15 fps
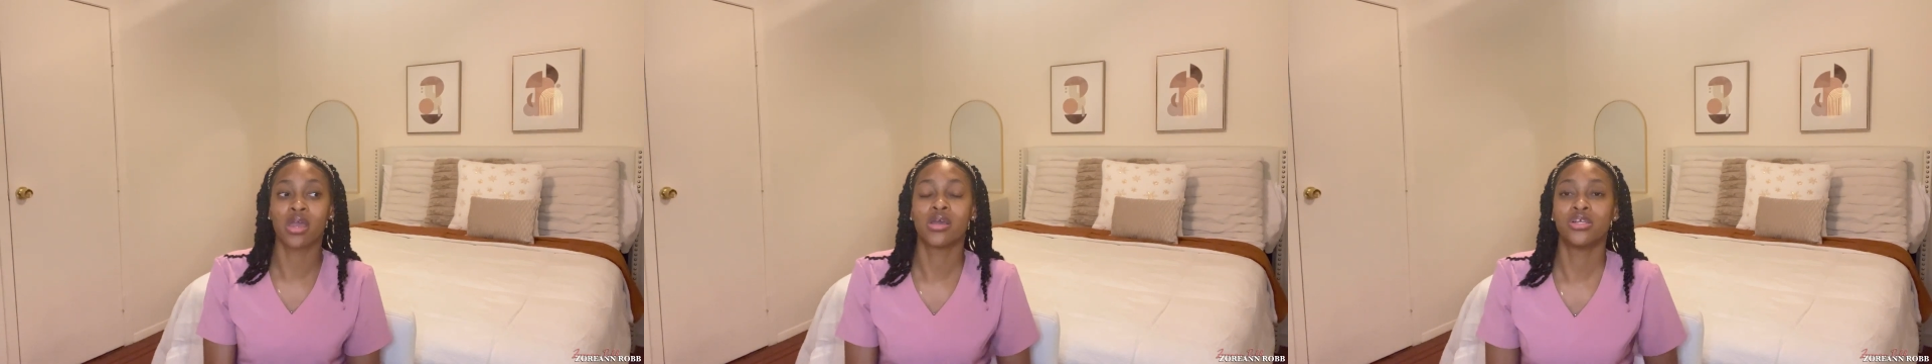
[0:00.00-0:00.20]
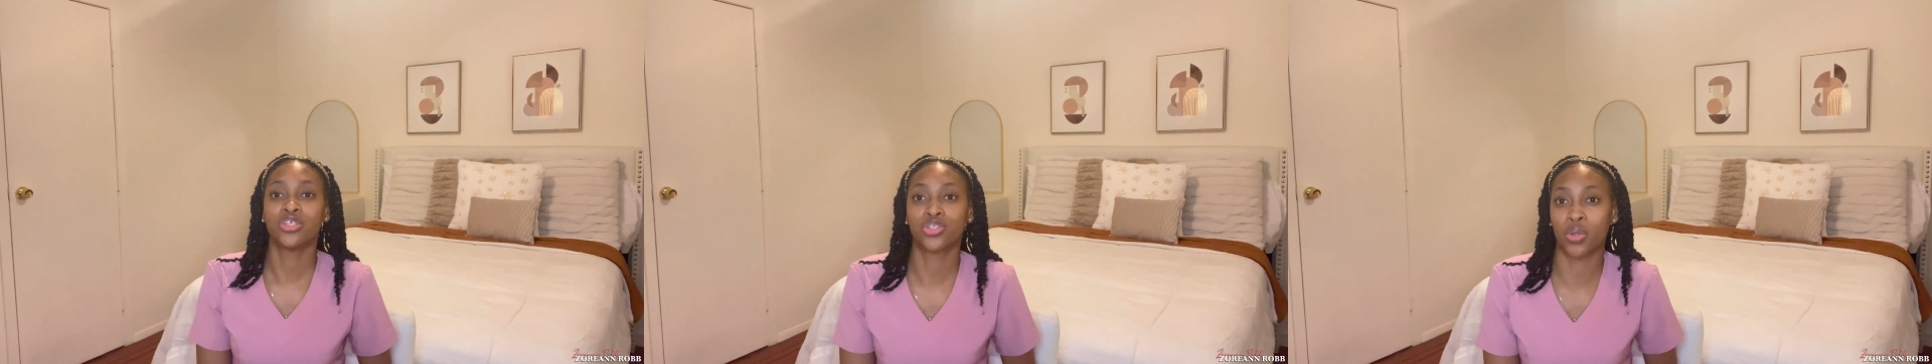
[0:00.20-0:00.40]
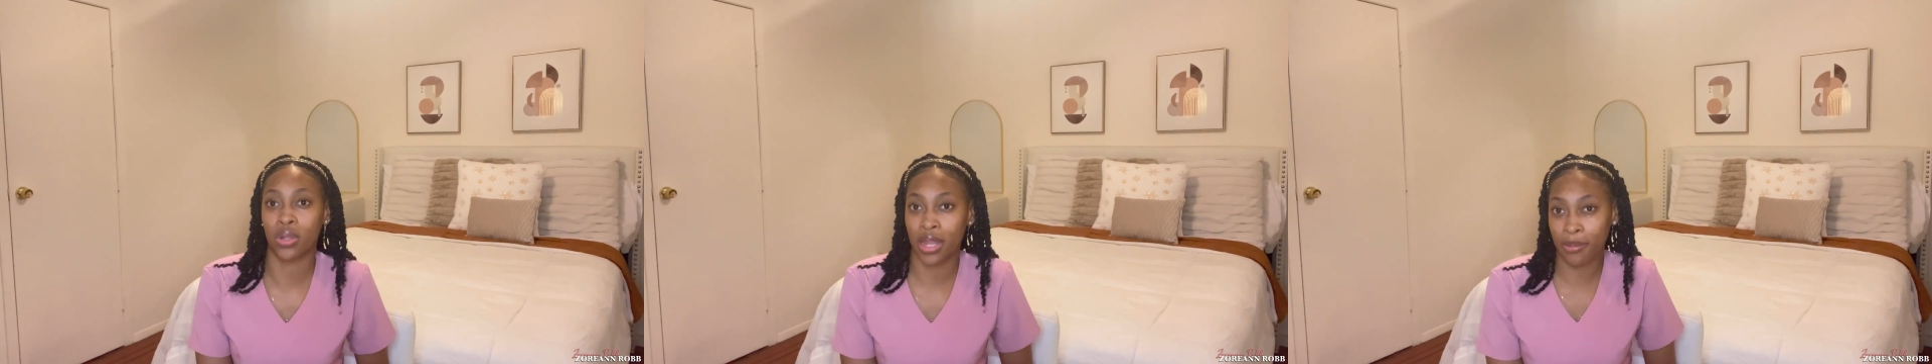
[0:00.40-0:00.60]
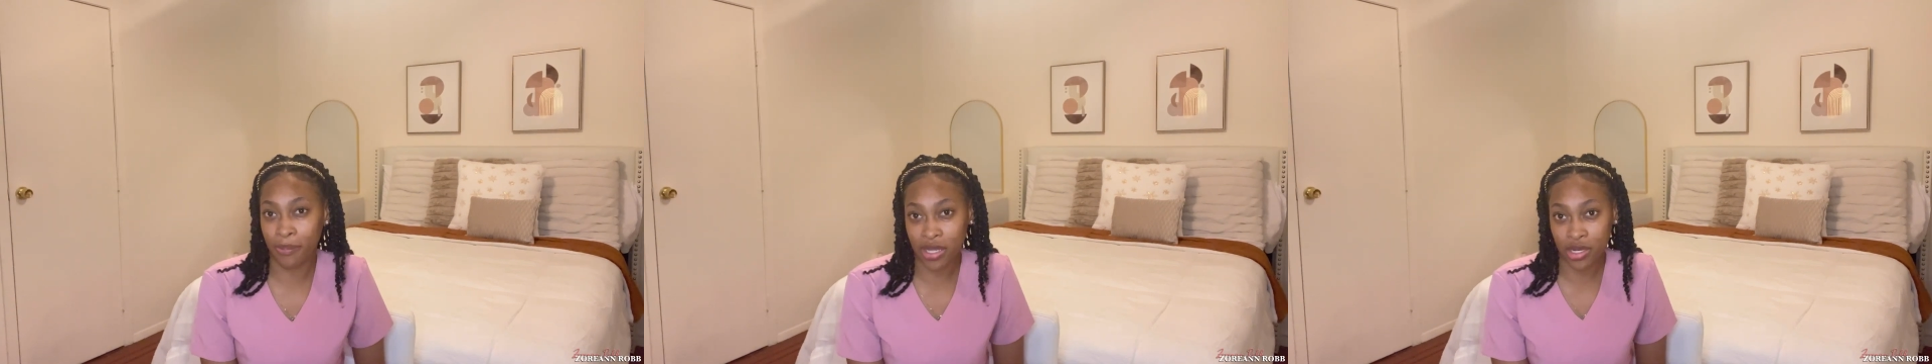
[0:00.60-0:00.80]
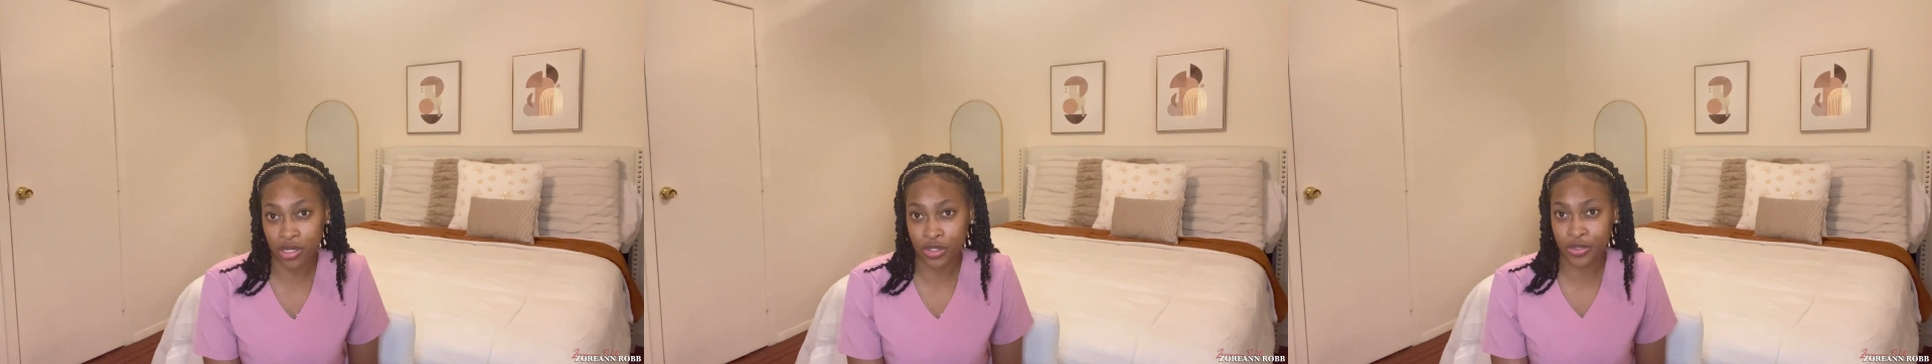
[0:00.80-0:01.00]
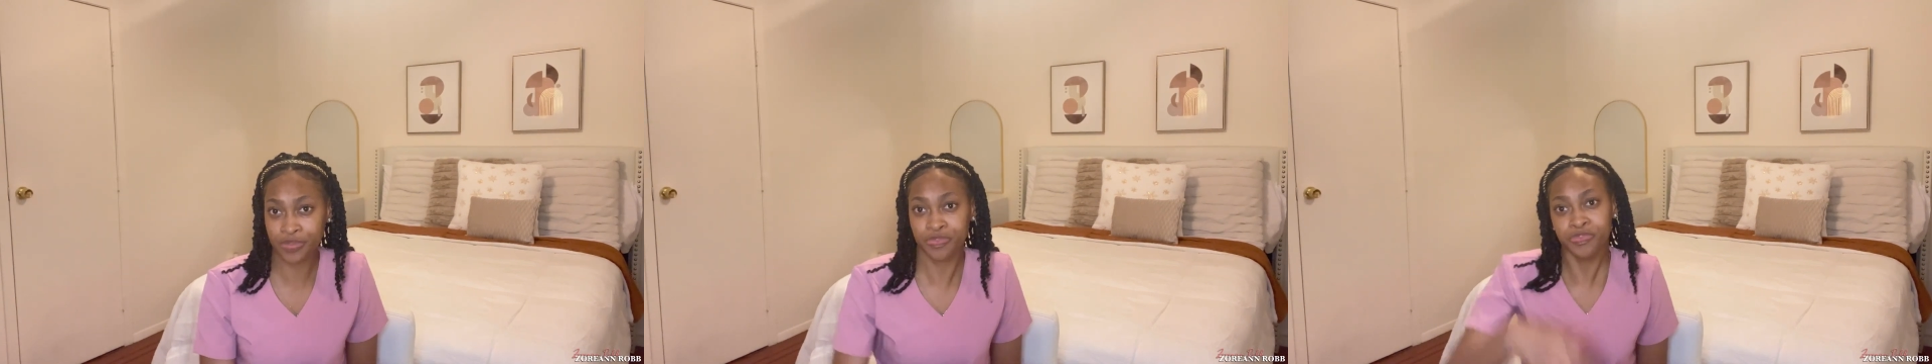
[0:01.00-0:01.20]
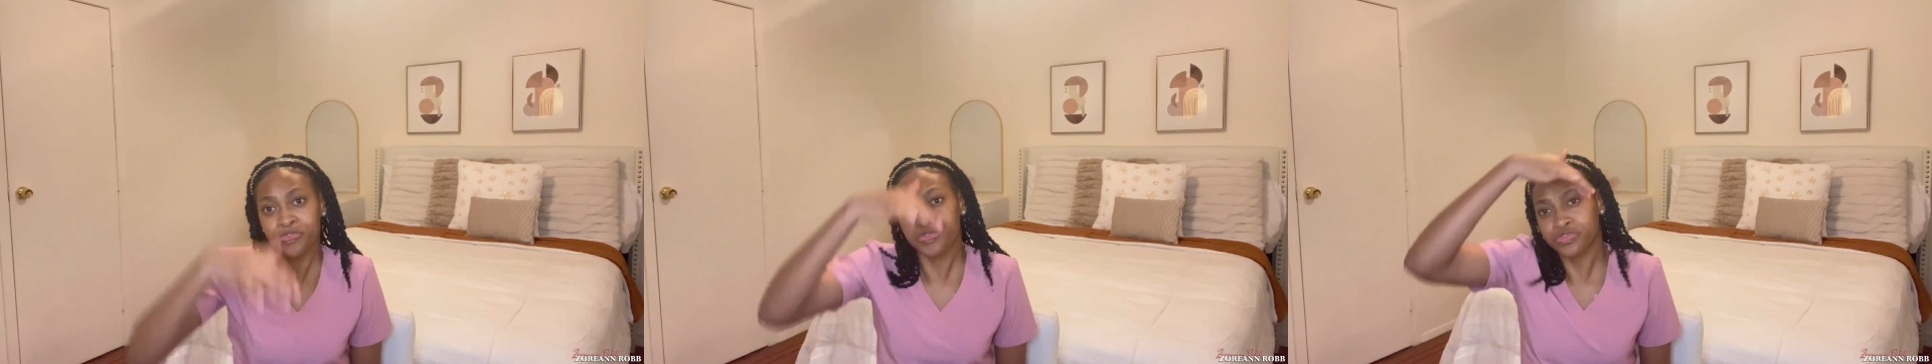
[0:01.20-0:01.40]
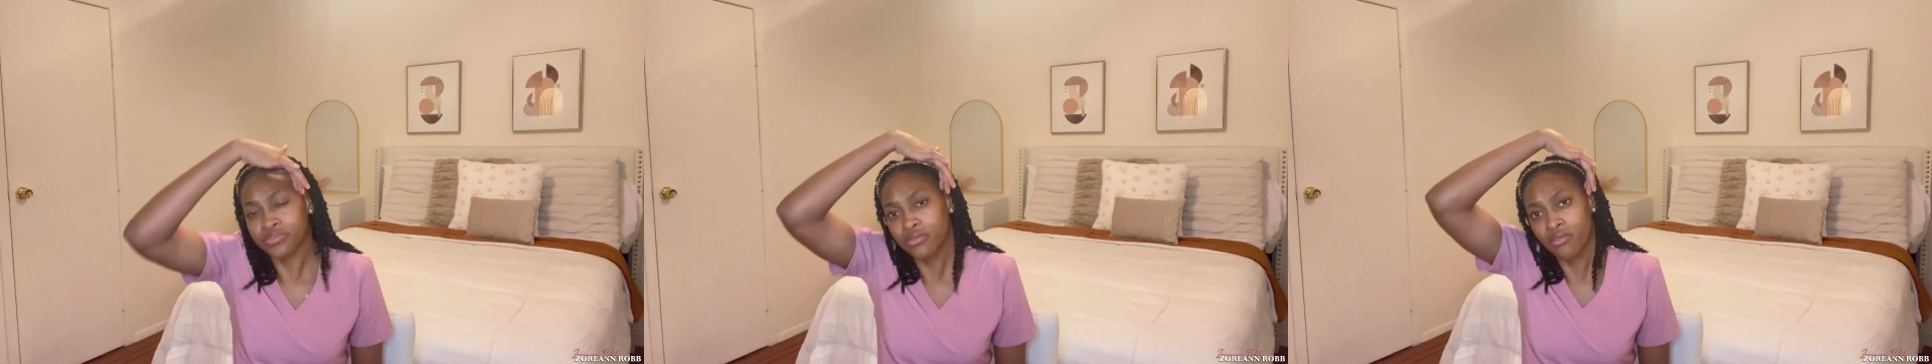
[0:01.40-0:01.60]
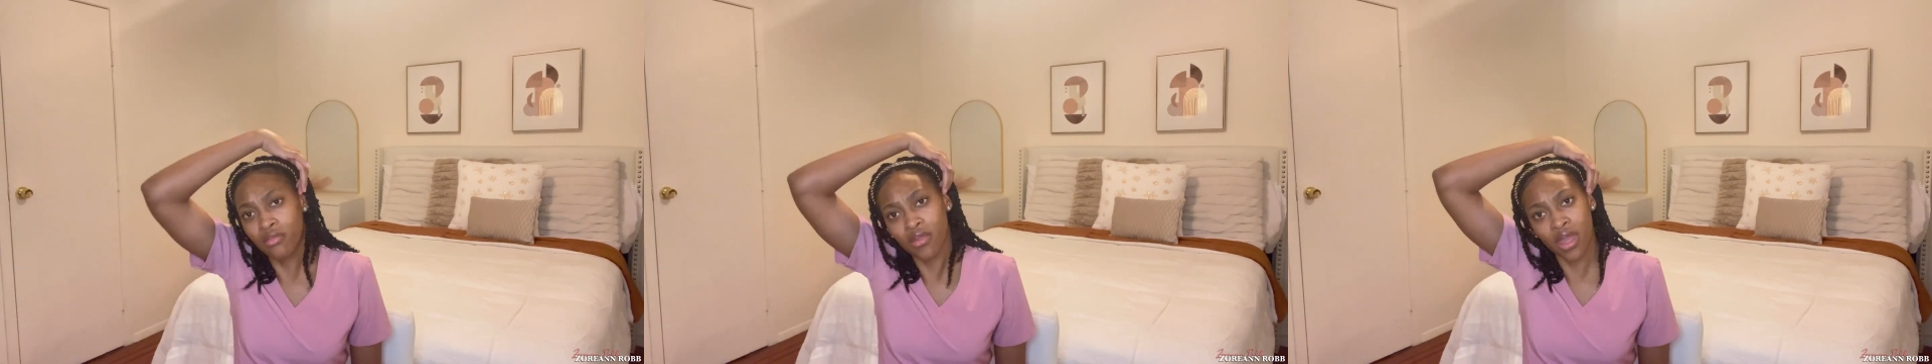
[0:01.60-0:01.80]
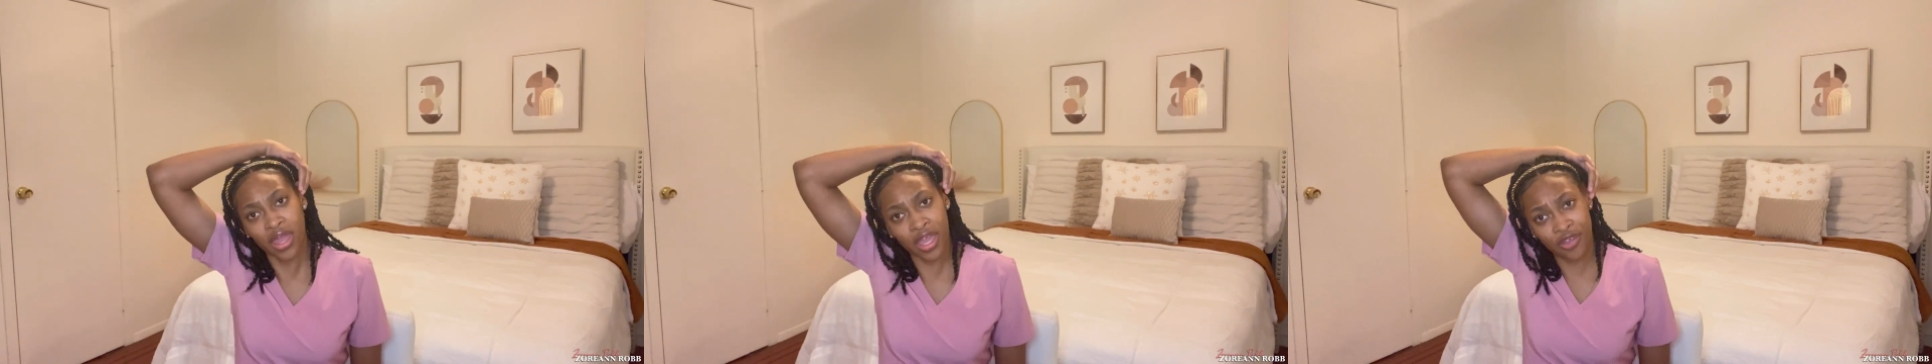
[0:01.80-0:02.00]
so let me know
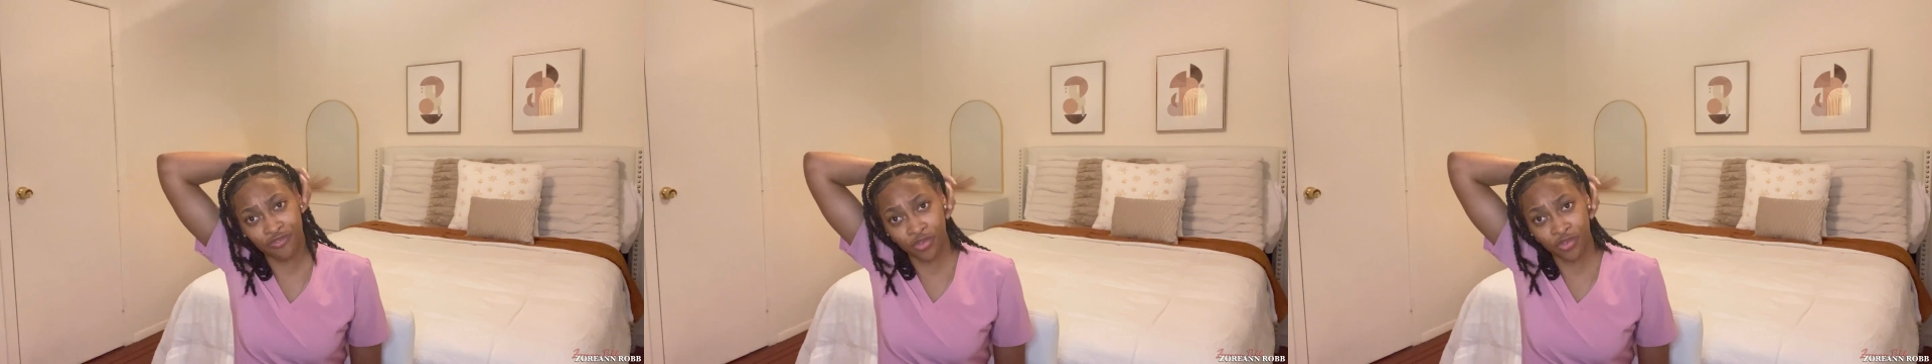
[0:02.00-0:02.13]
if